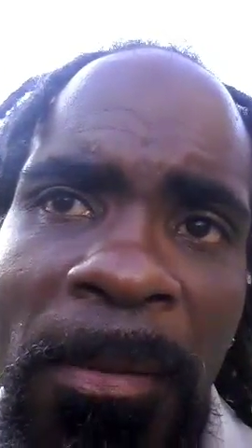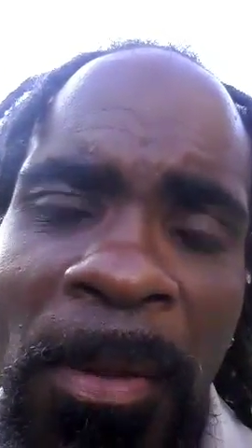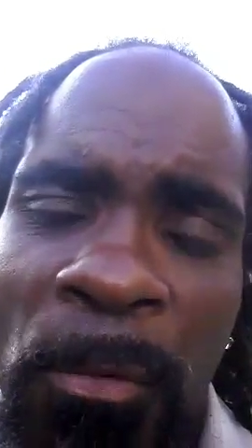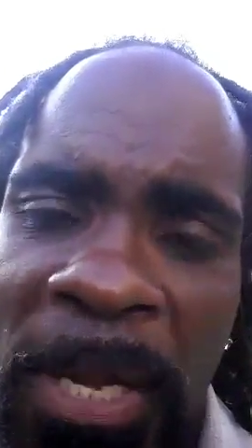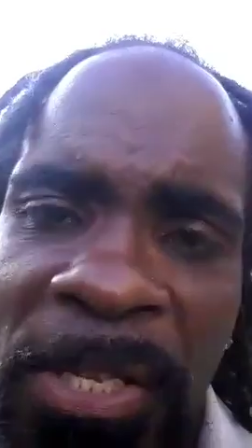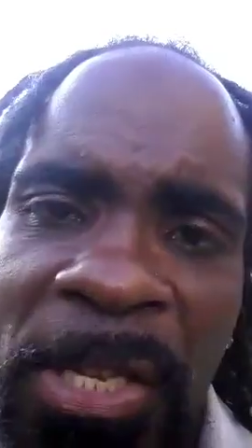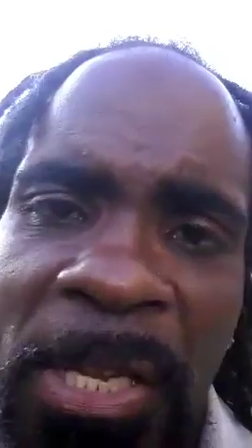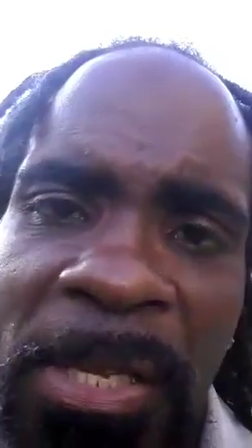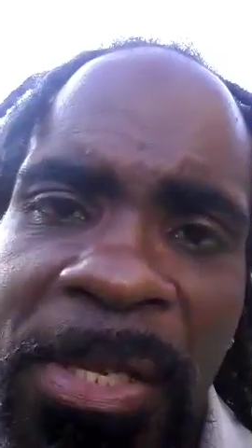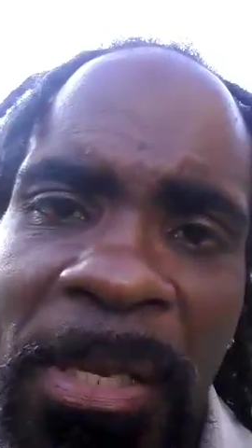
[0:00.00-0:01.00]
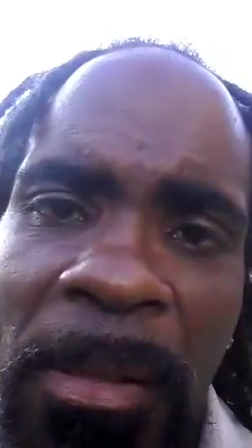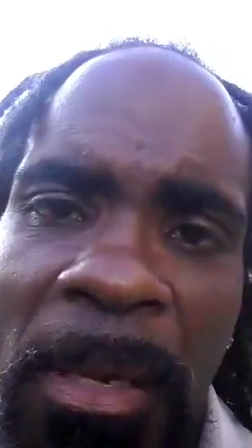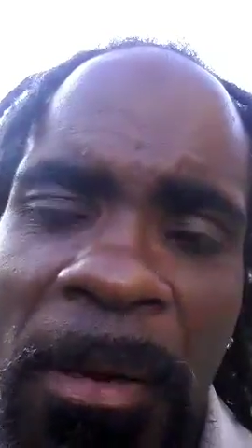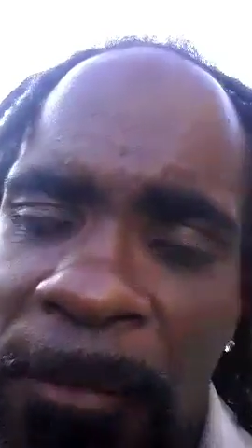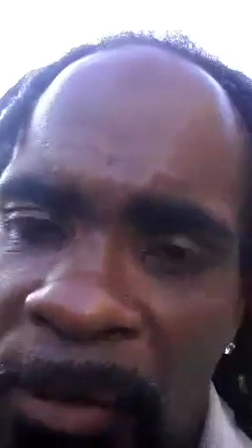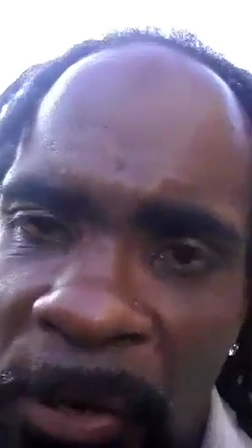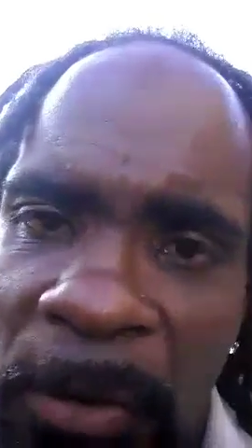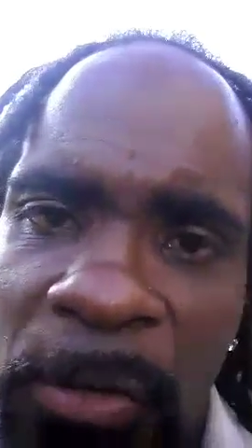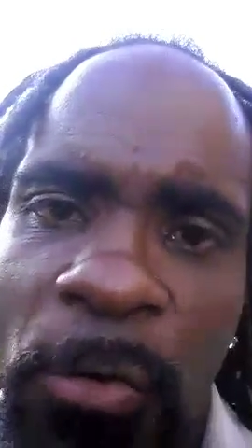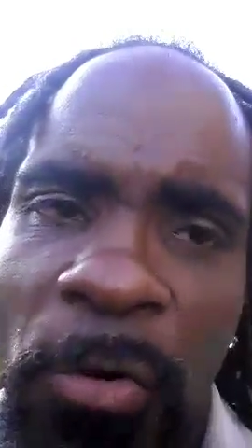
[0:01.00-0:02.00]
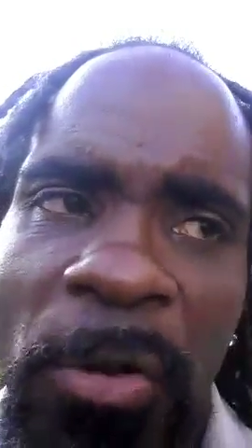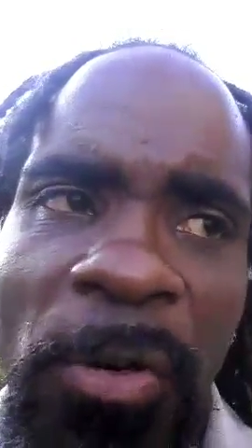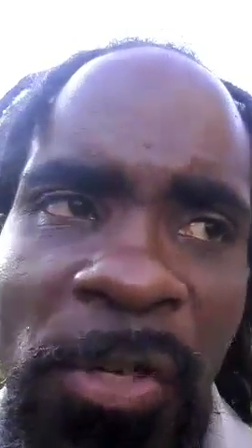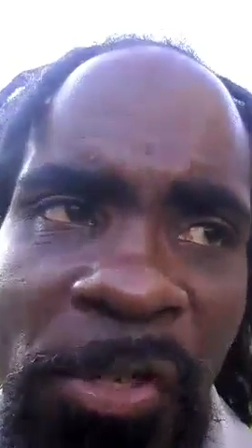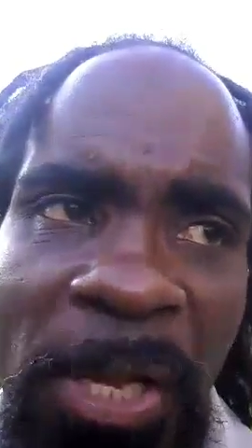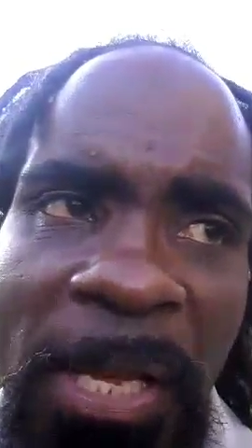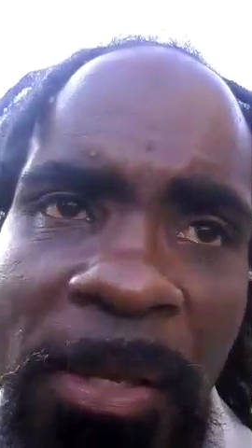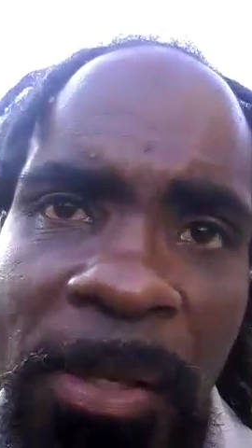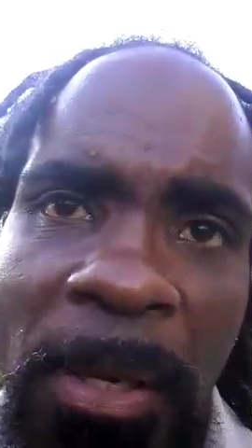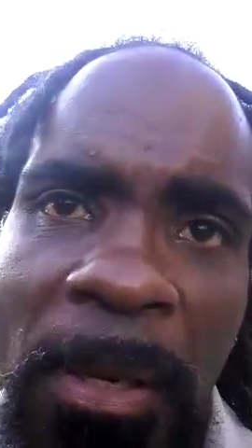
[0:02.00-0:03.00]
the residents of a territory or a state